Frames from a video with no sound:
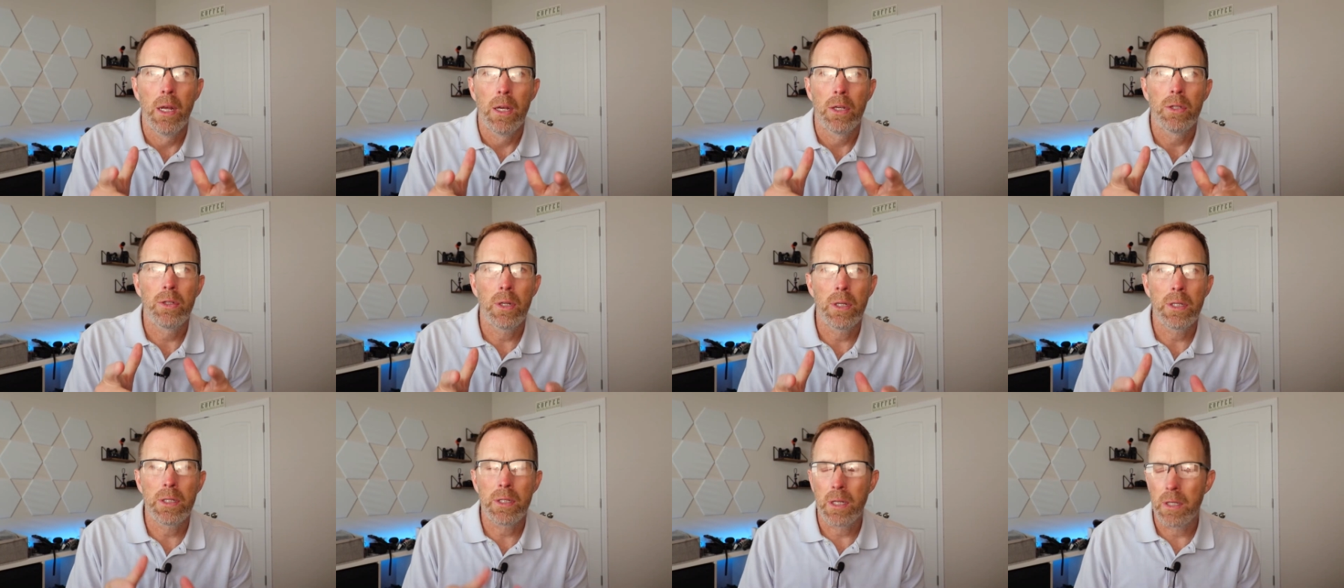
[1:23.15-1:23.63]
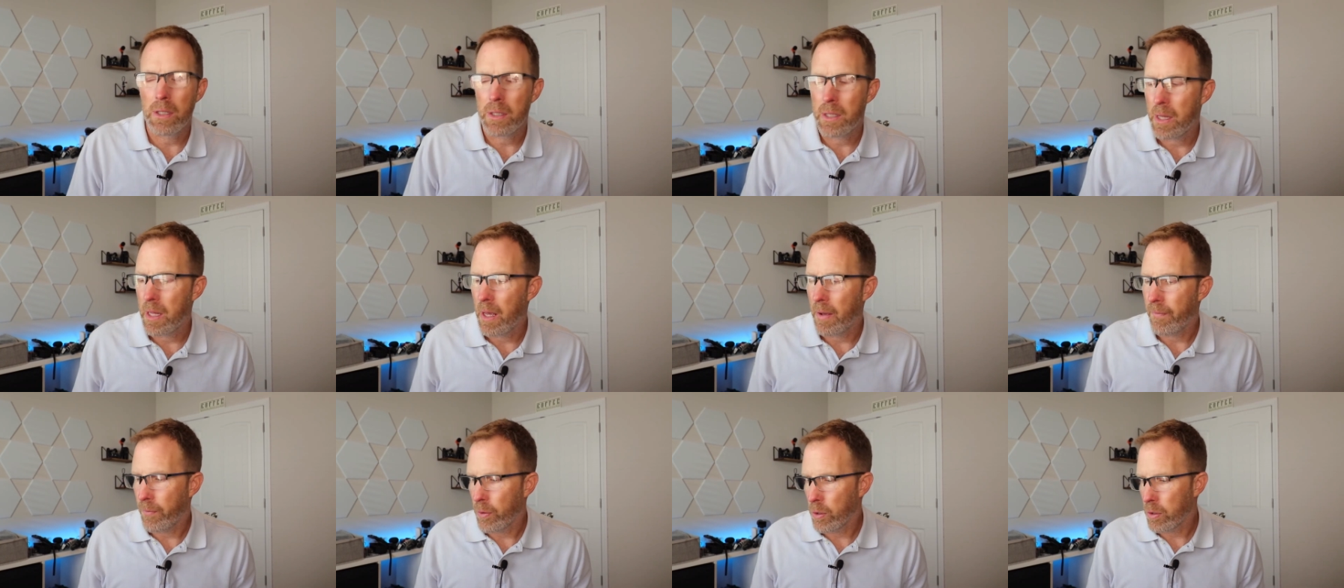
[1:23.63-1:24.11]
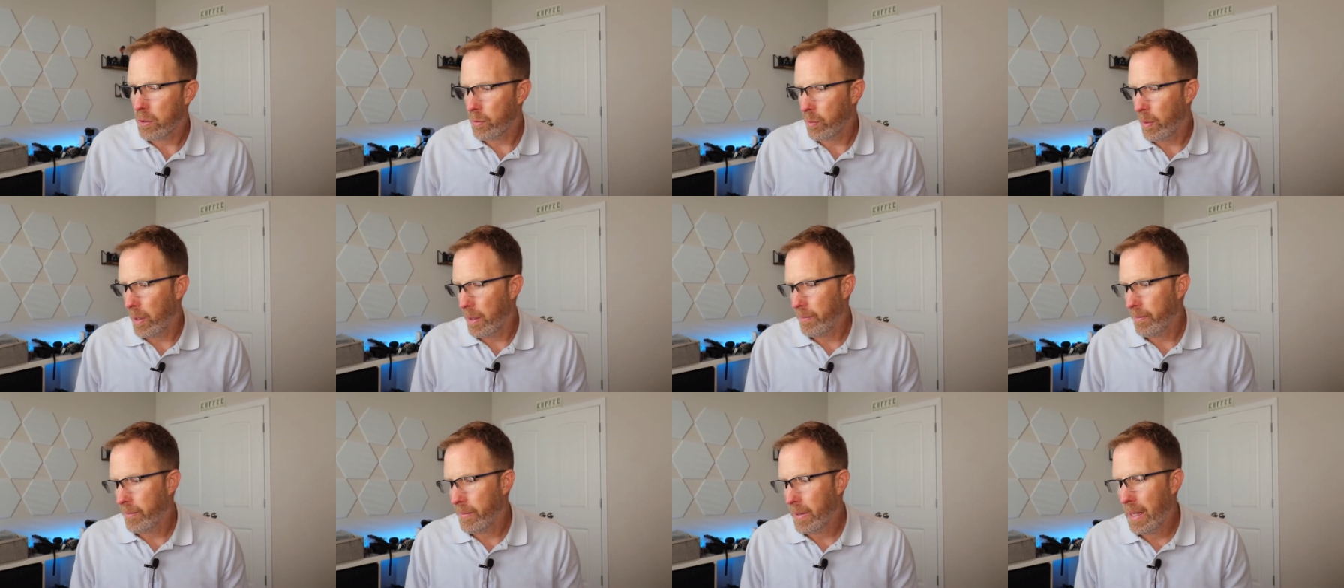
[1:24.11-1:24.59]
So let's get to that first
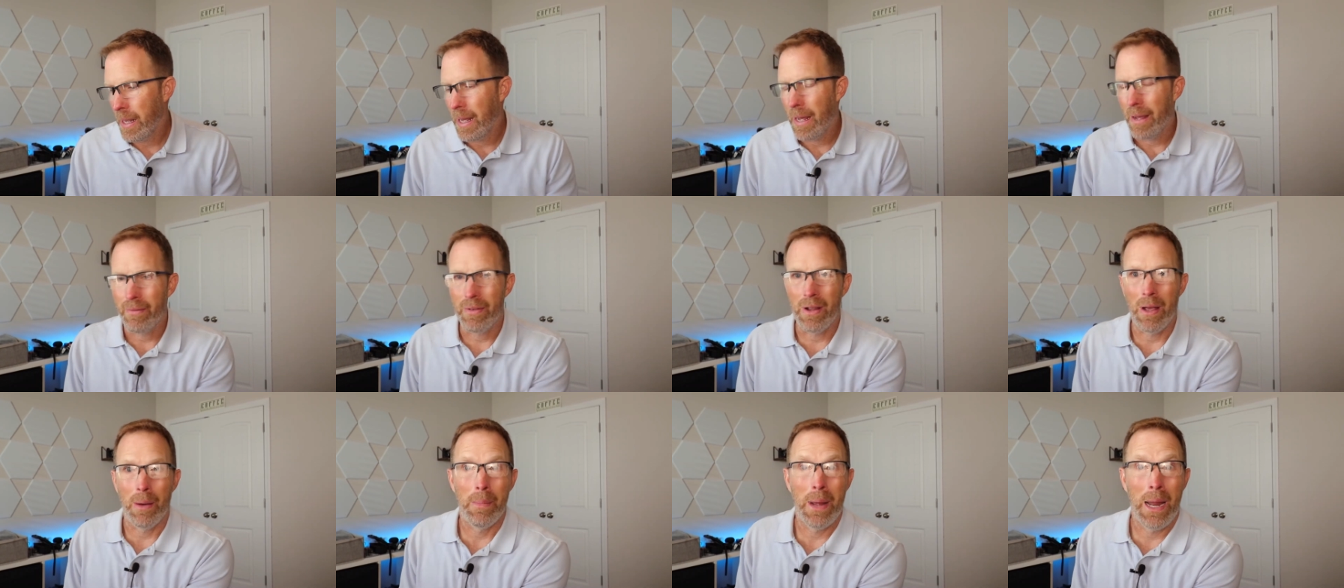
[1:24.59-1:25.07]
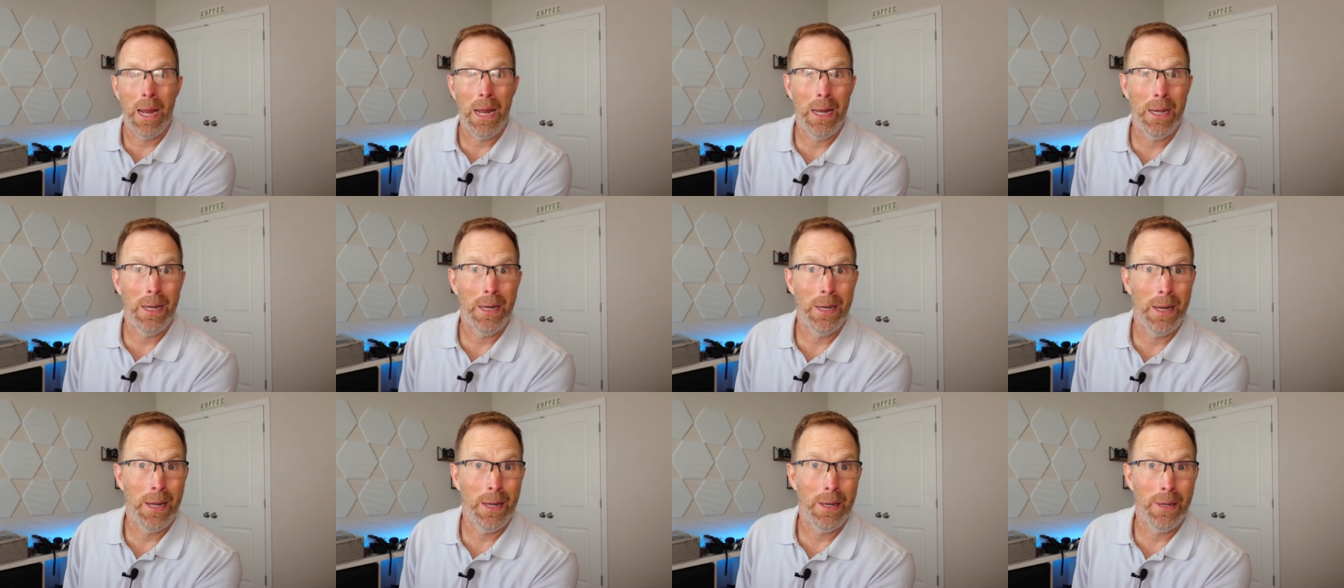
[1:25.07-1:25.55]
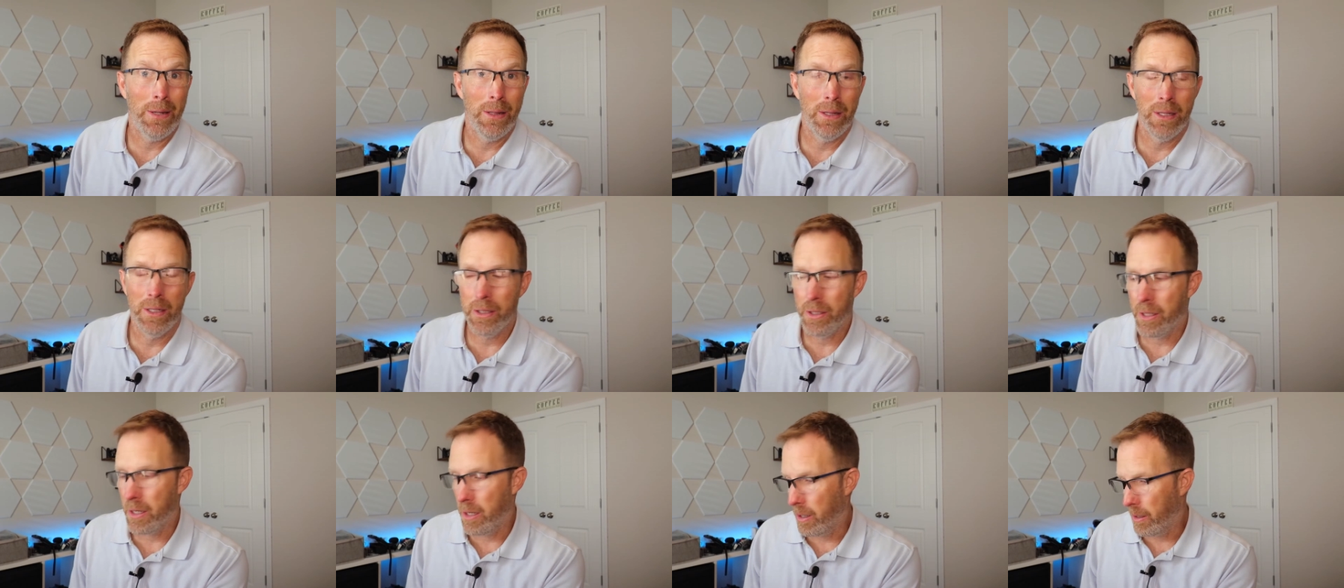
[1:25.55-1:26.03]
one. Got my handy dandy
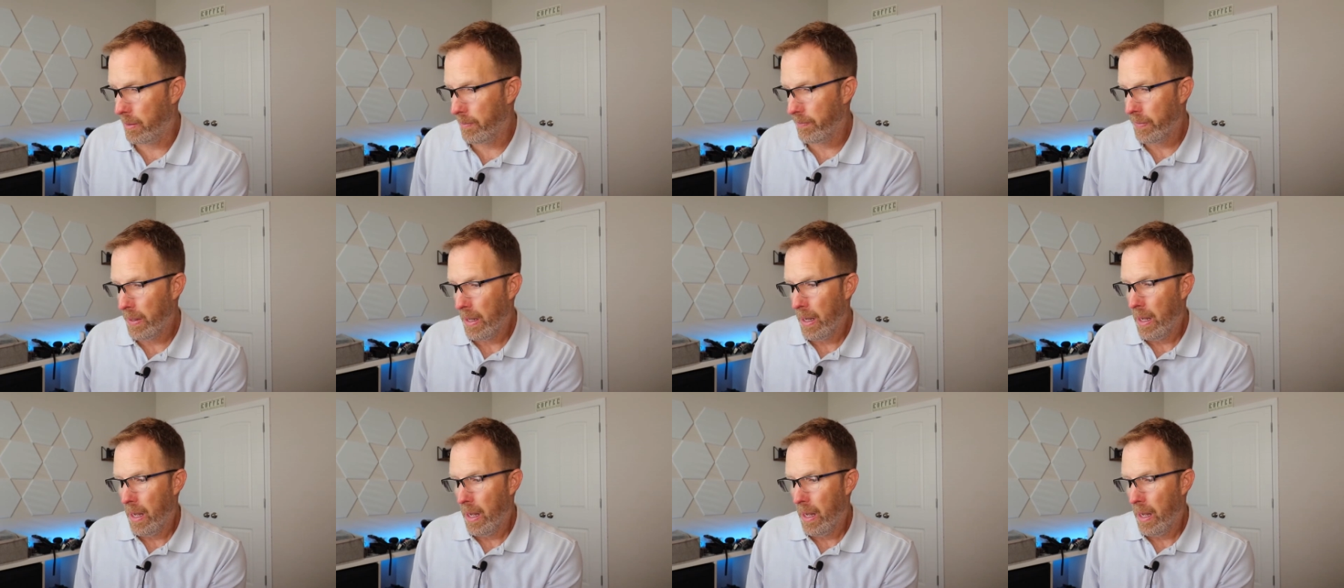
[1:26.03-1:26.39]
list here.